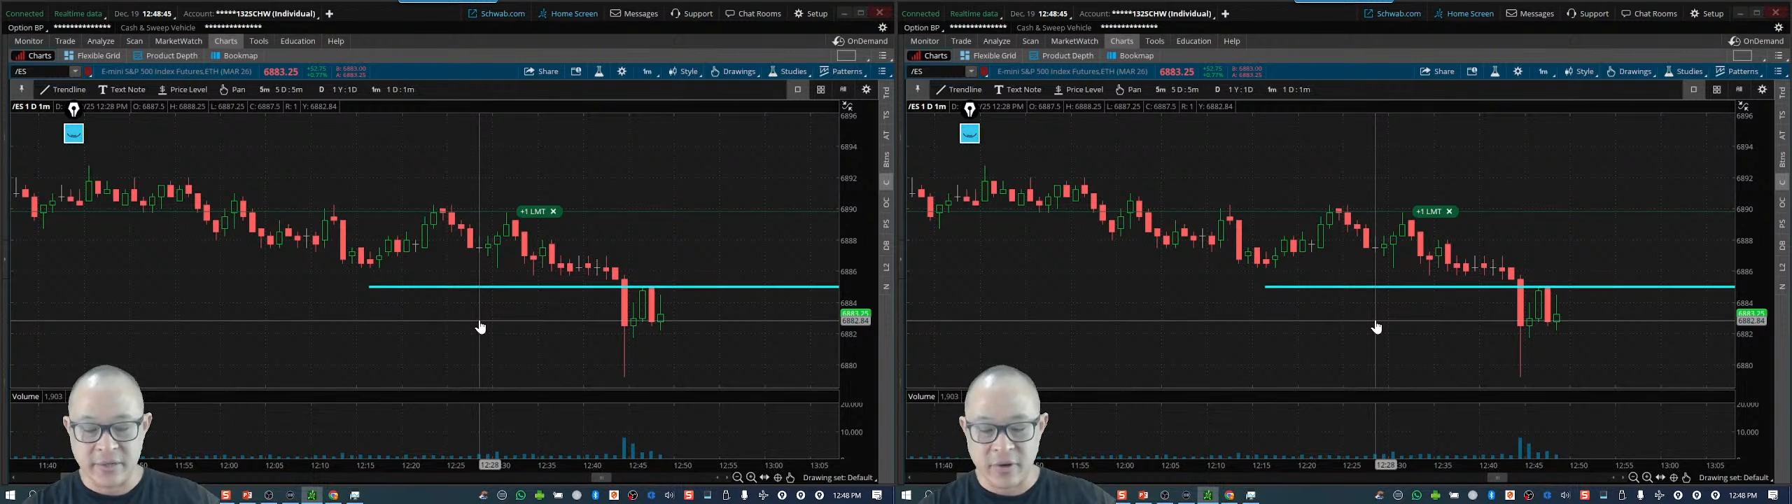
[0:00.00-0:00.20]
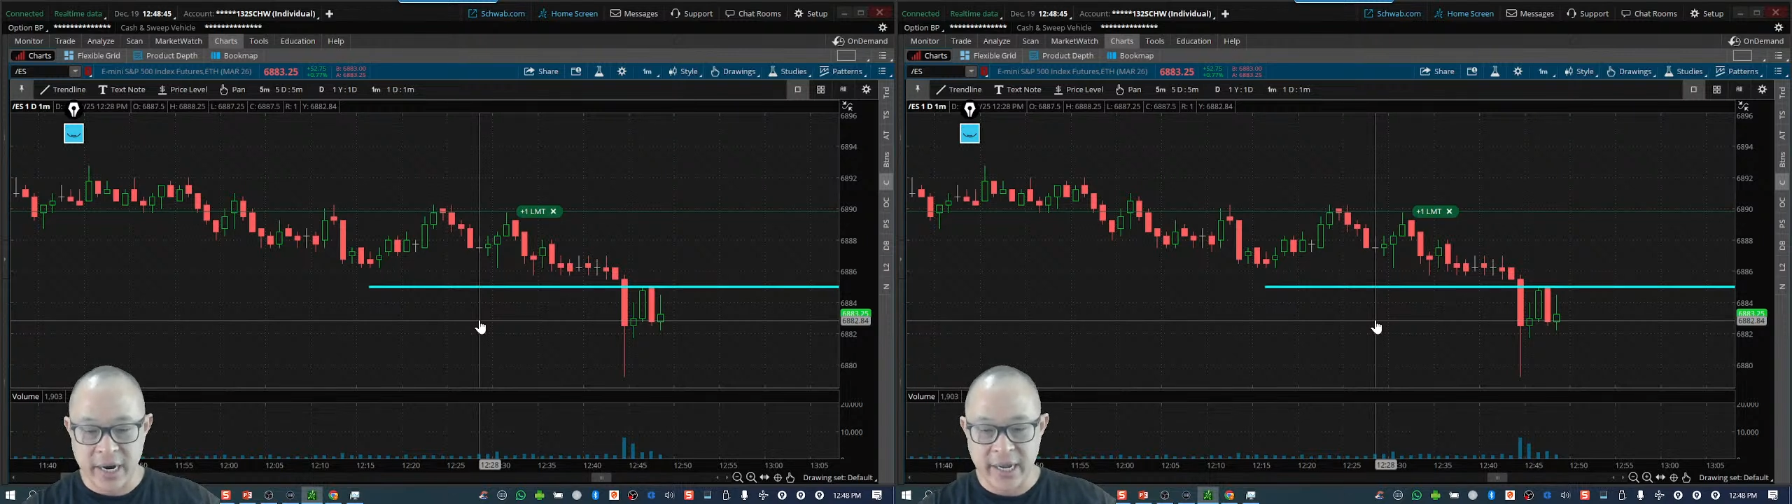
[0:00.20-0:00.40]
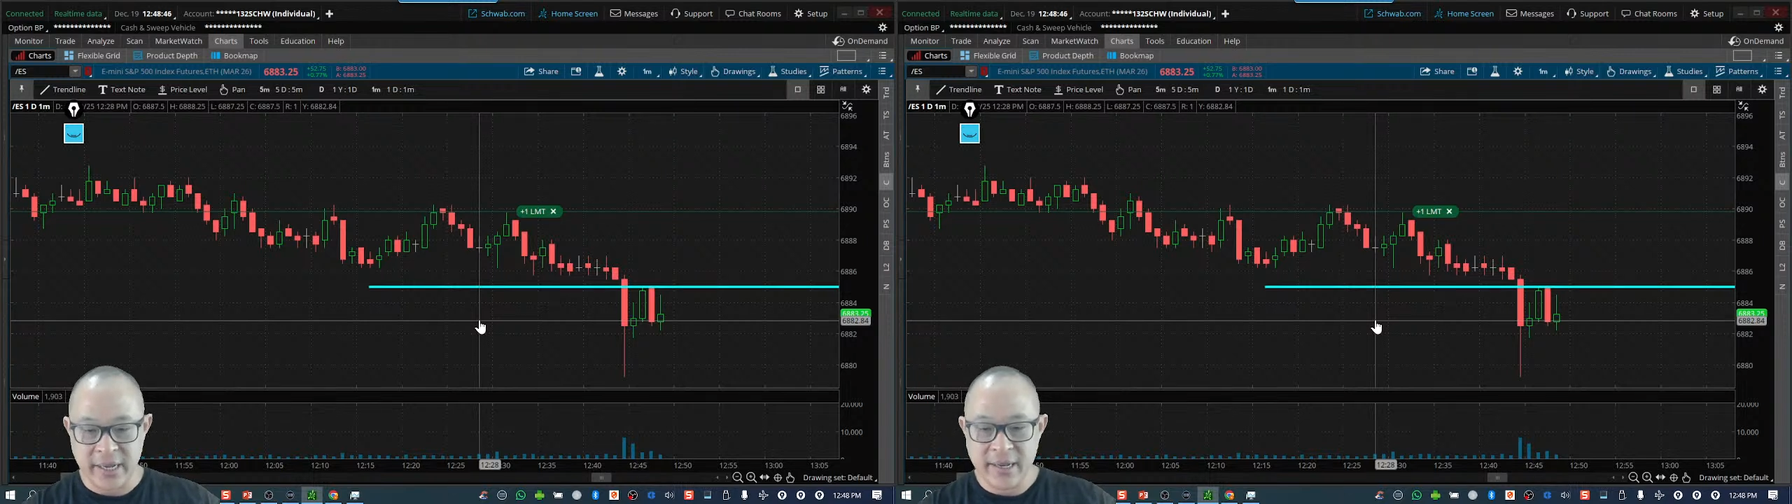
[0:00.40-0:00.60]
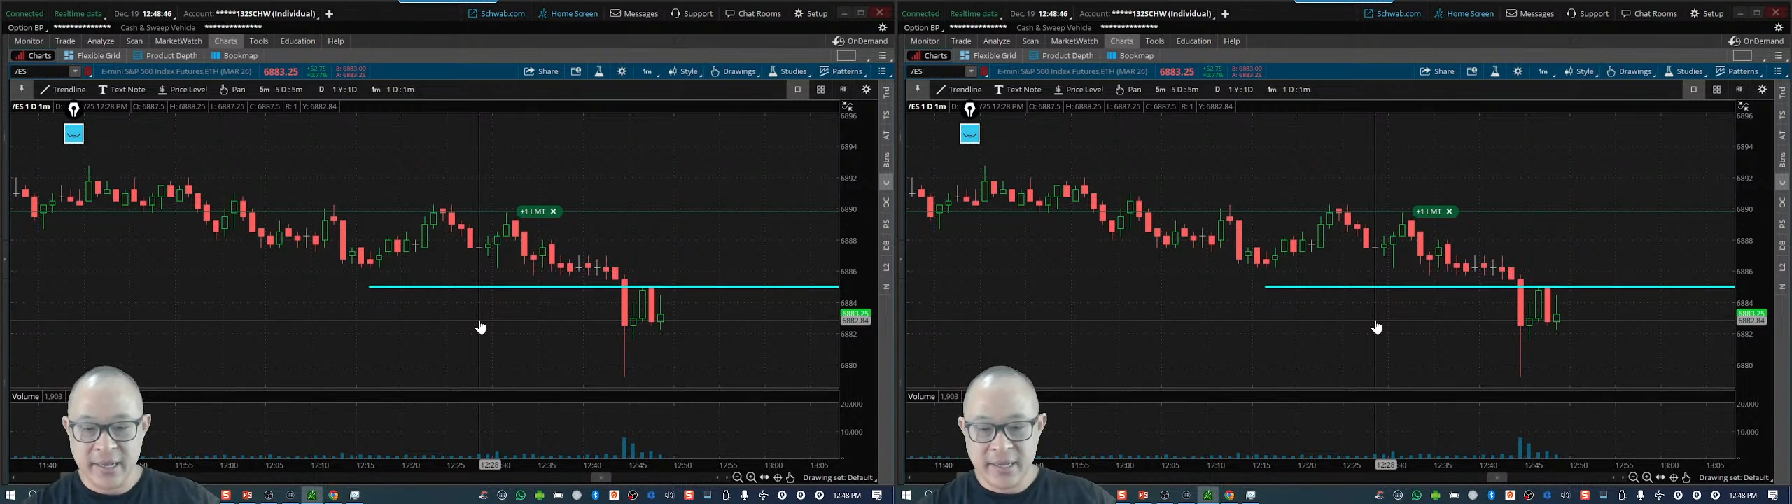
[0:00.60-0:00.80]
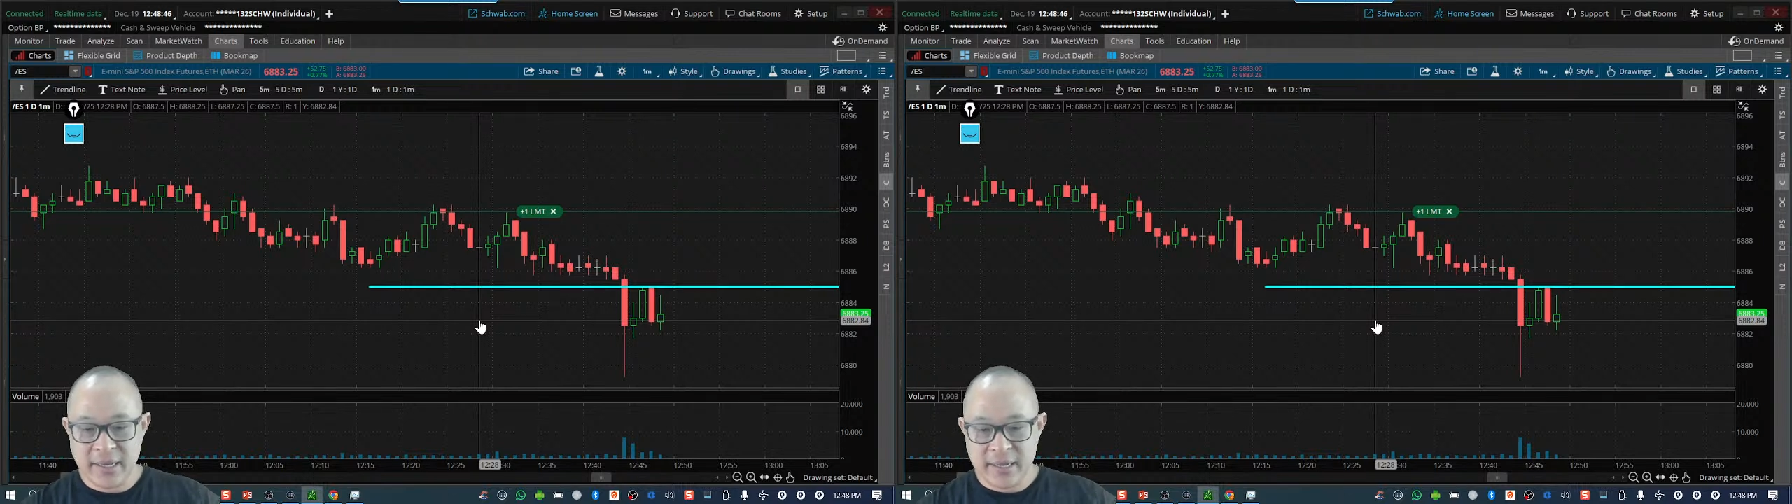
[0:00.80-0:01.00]
right?
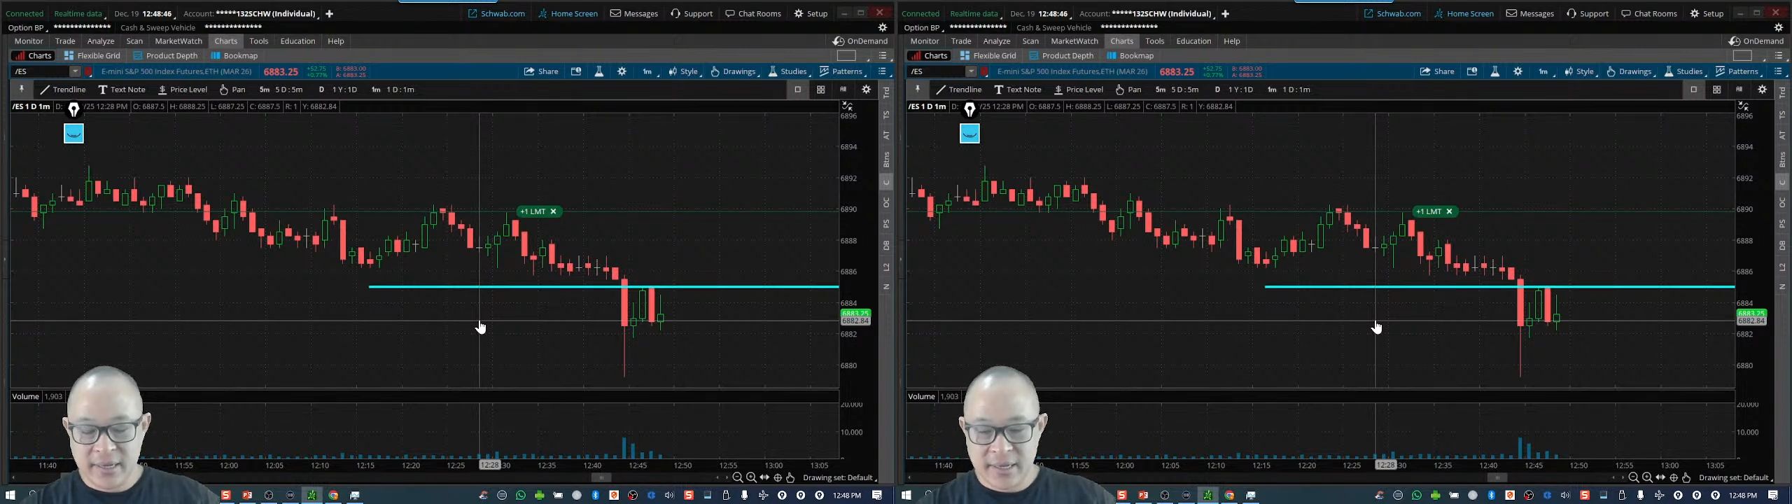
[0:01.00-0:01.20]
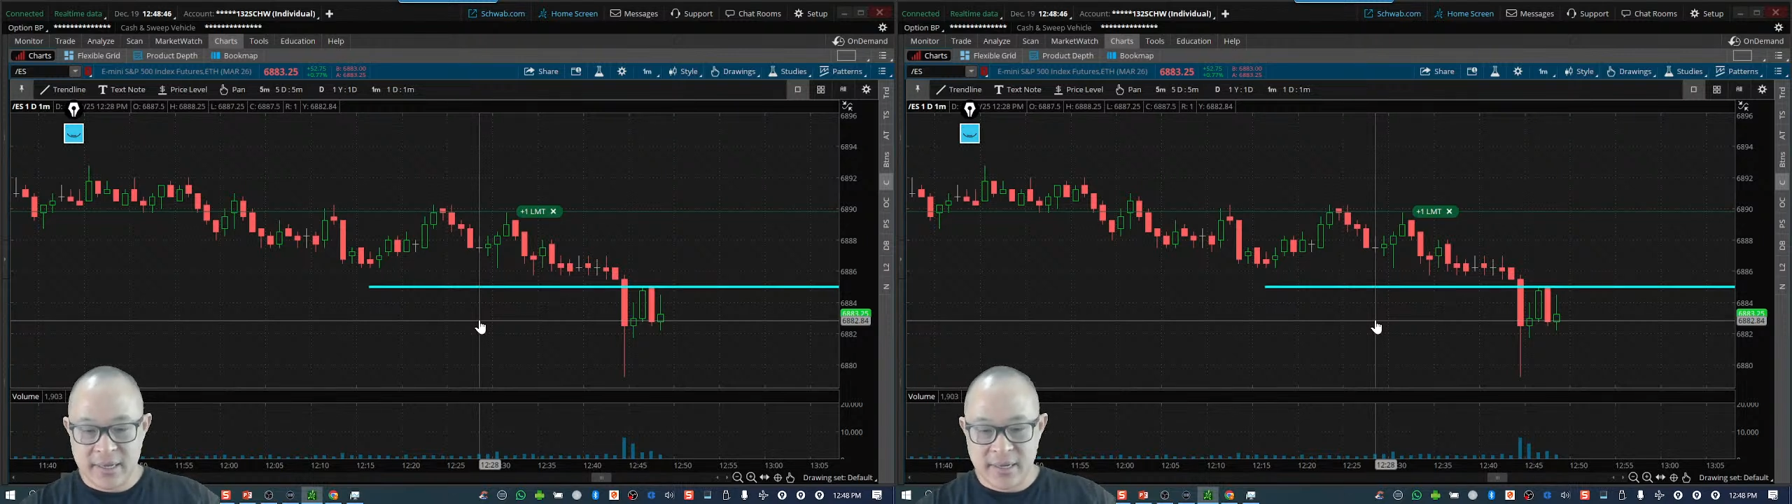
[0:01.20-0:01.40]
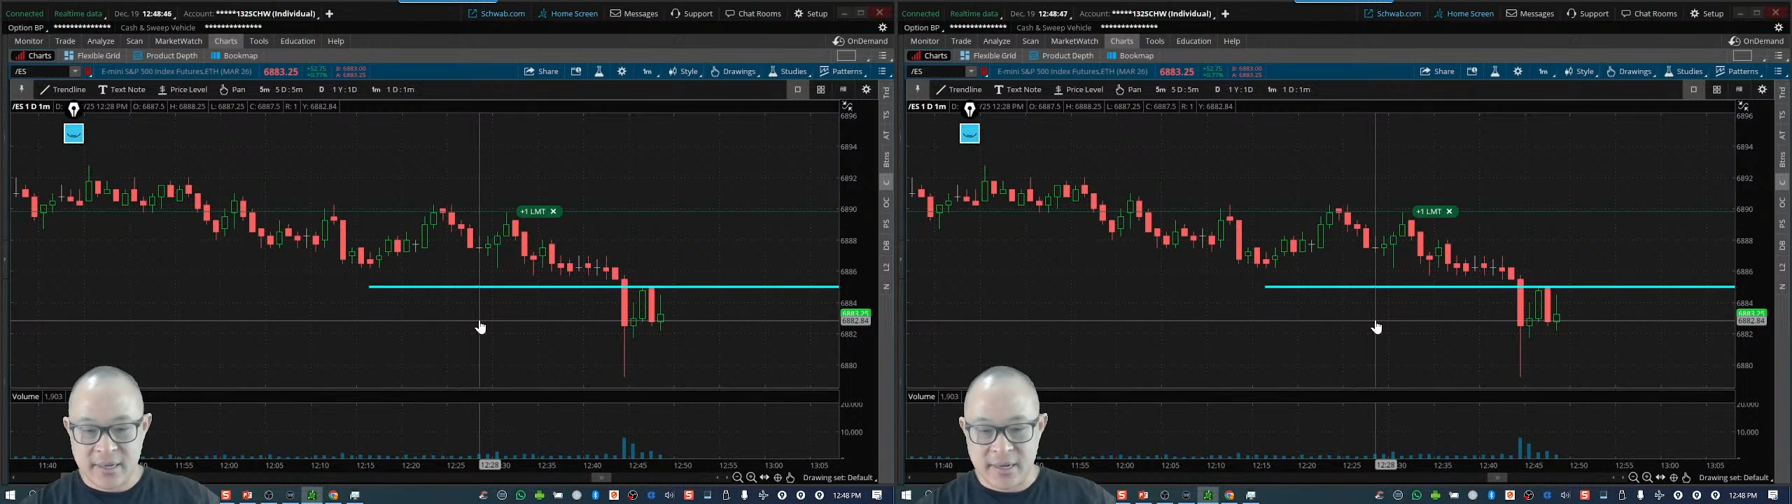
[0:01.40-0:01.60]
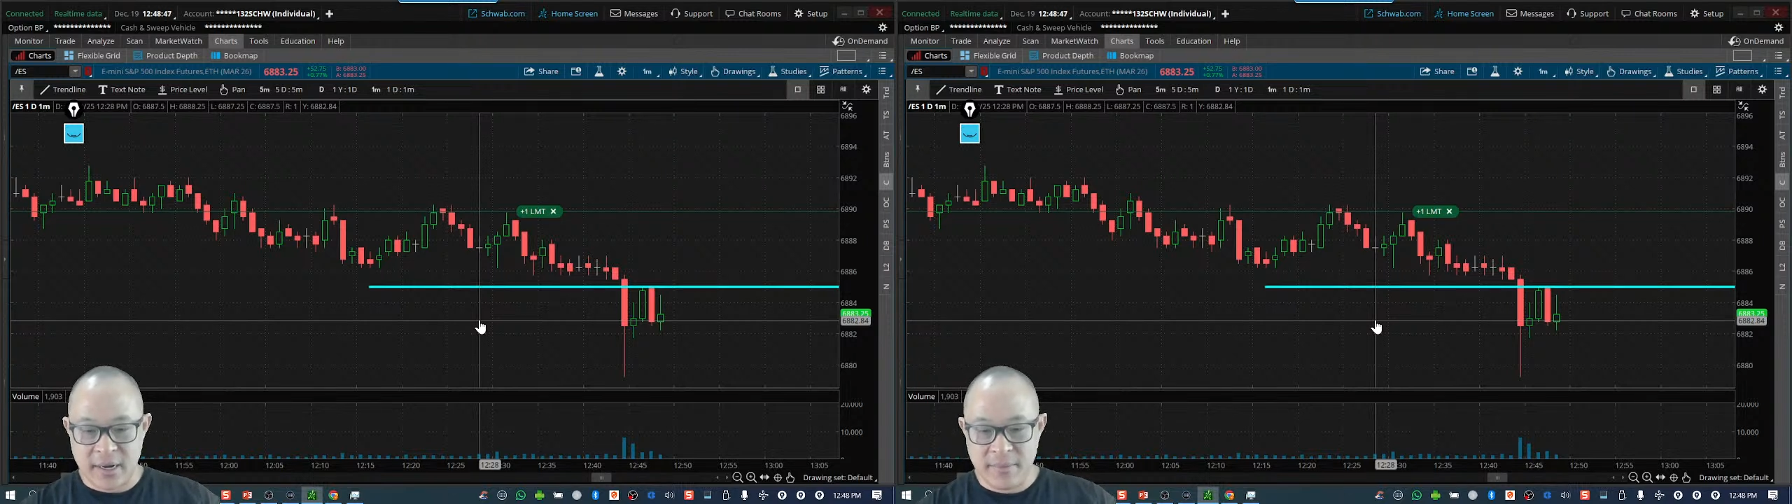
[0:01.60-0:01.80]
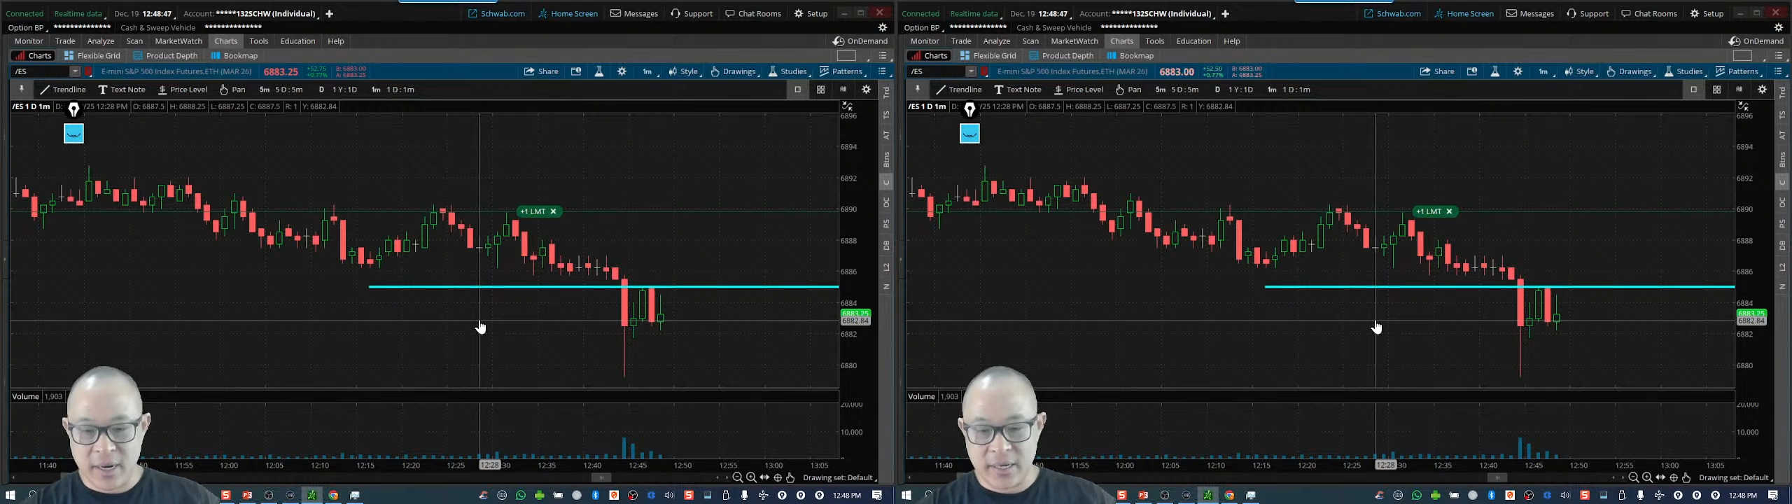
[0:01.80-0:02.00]

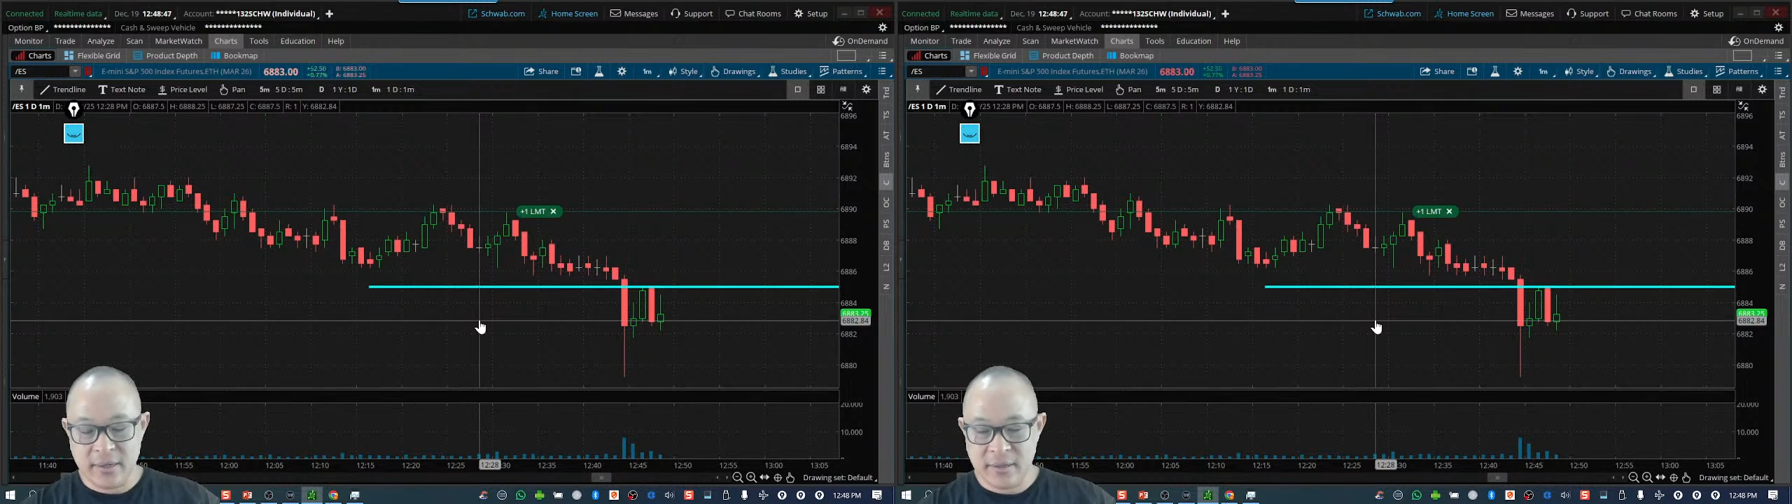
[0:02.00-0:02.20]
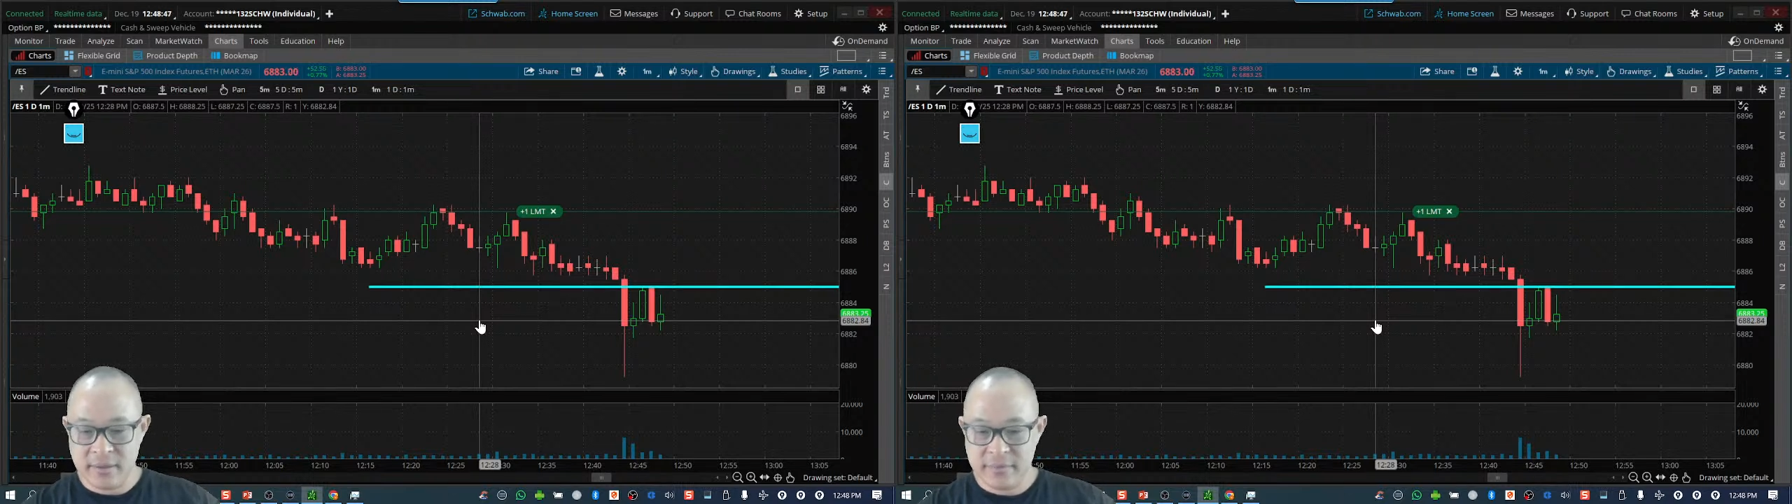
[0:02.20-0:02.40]
Come on.